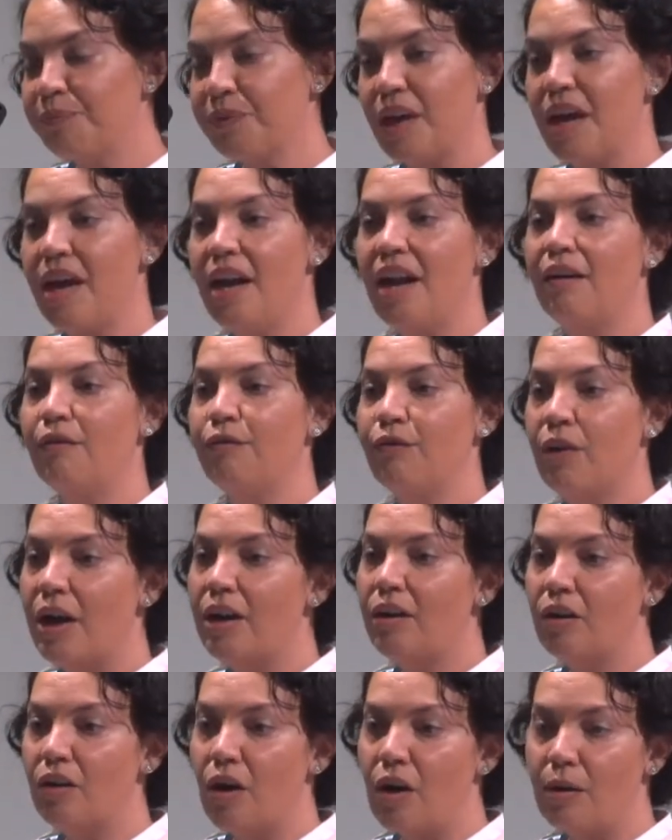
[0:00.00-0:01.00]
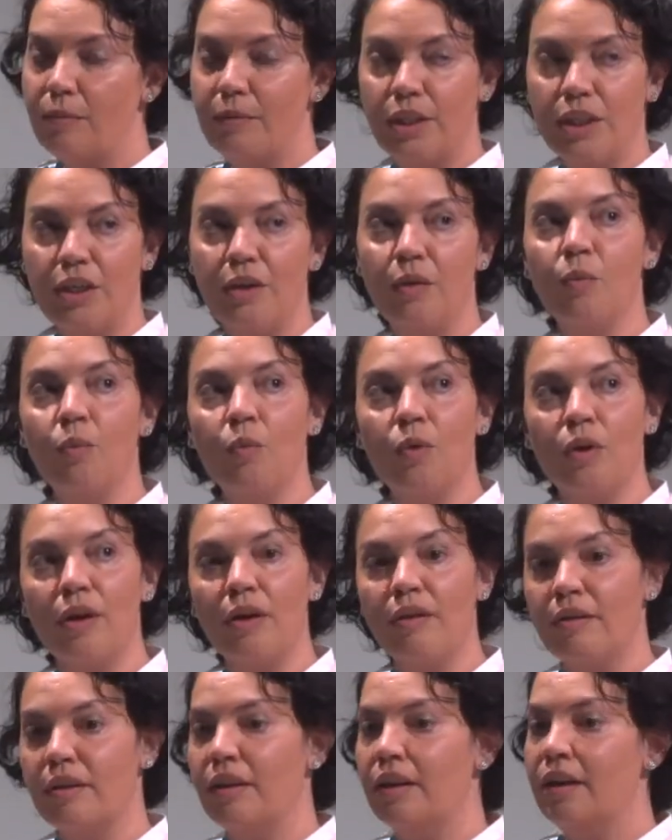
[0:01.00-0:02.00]
And our final option
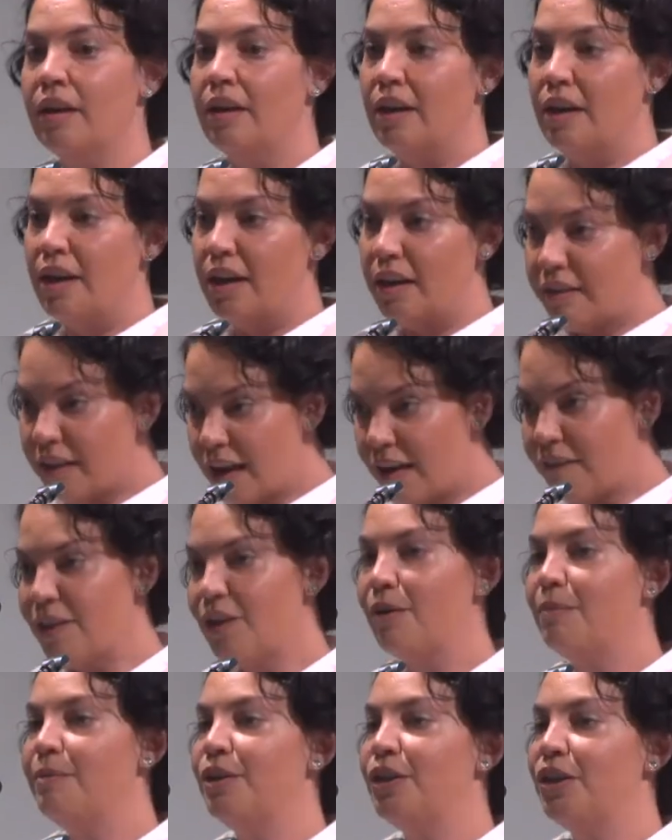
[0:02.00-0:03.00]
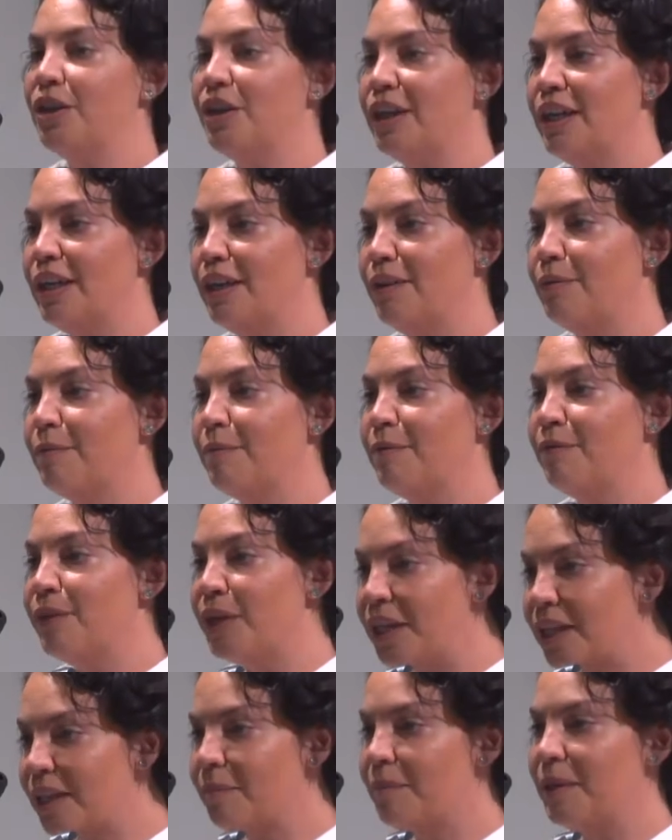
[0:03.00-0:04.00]
was have the opportunity to
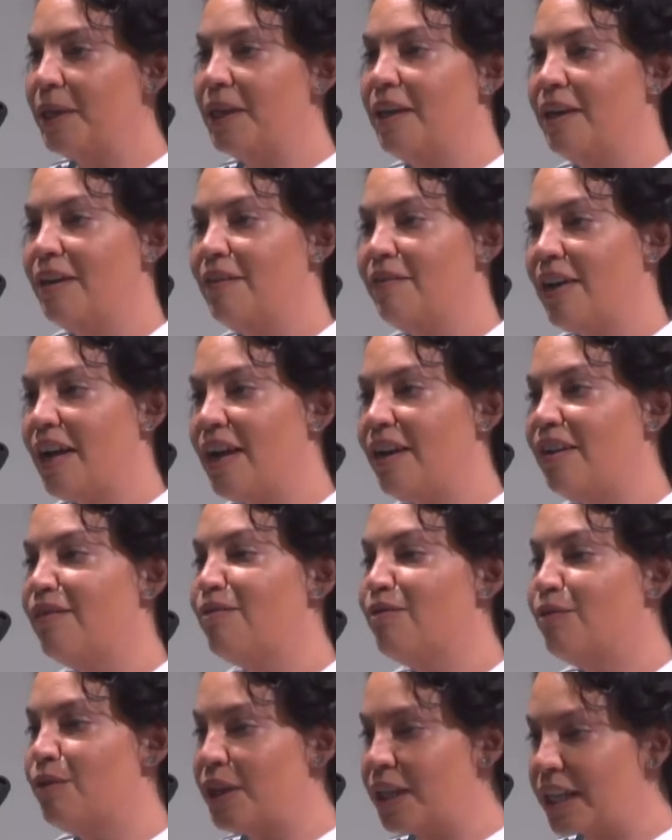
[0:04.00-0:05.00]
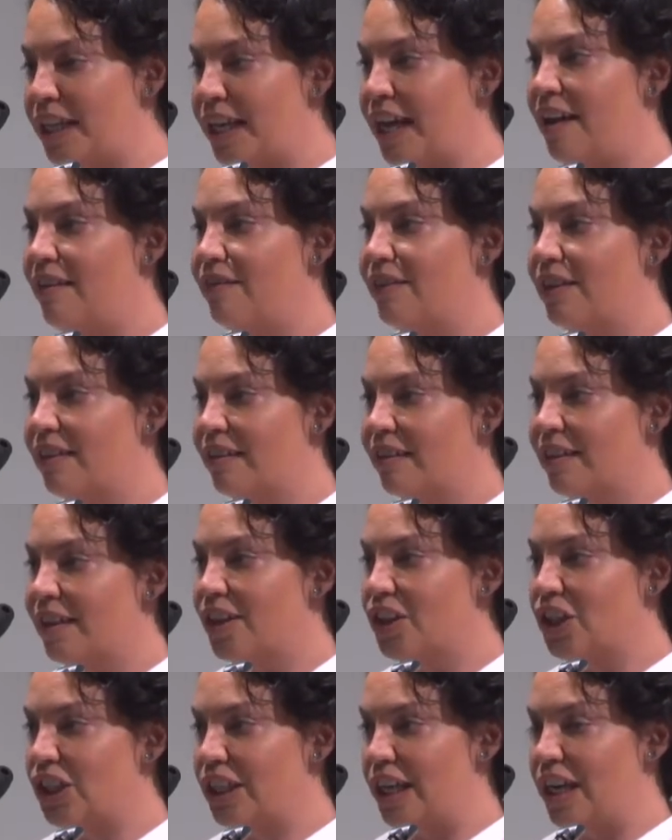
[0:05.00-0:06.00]
really be innovative, really have a
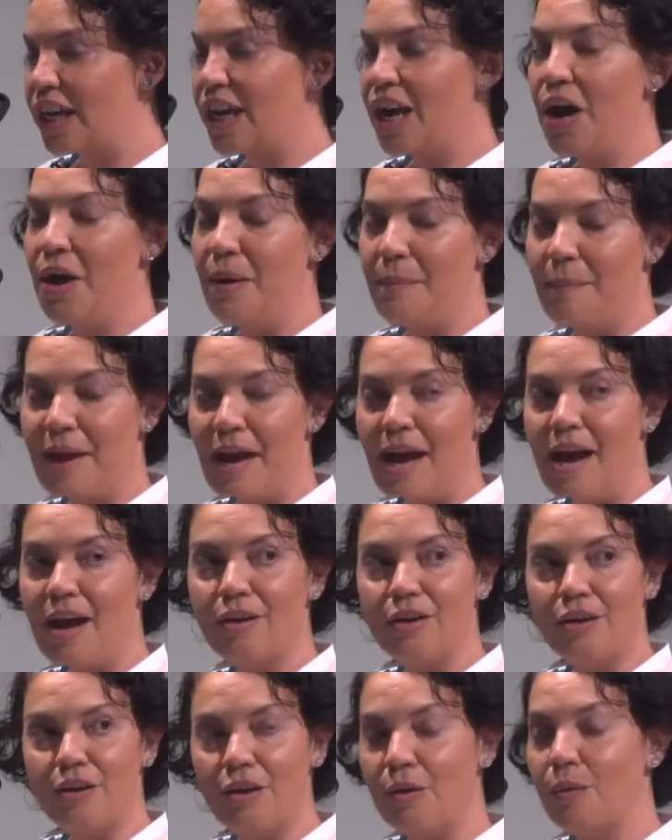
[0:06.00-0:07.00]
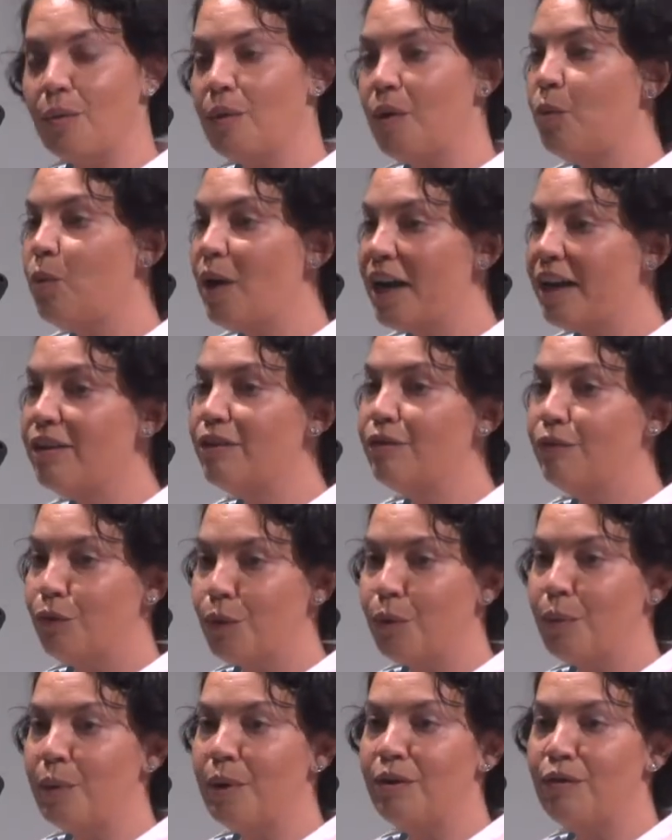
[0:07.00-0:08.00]
discussion about, you know, ways
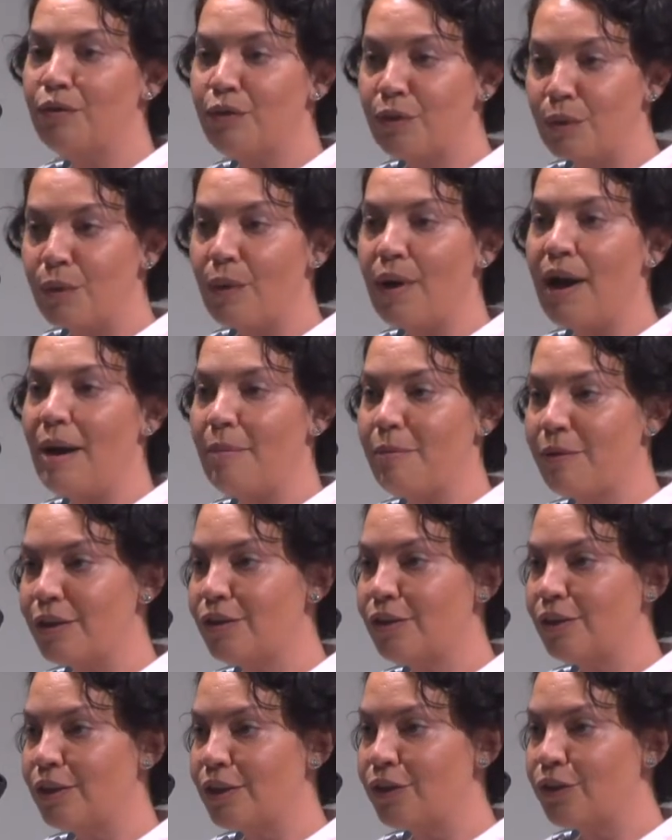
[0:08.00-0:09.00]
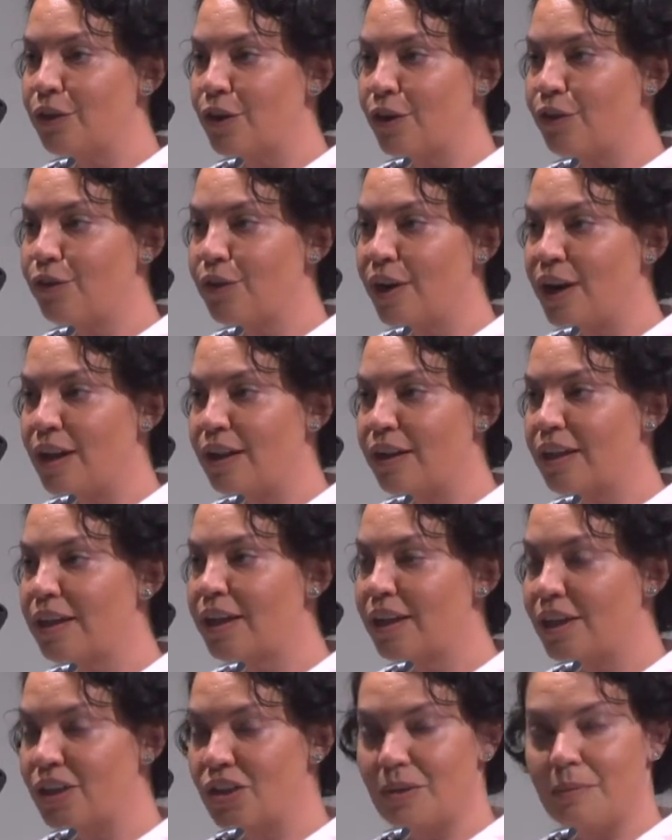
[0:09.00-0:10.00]
forward for Aboriginal and Torres Strait Islander
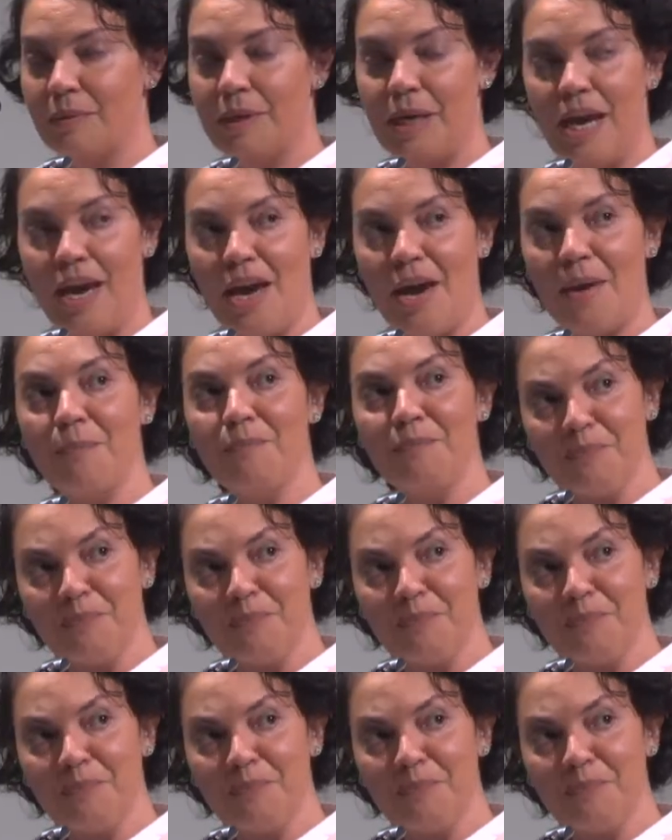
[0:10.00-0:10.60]
kinship care.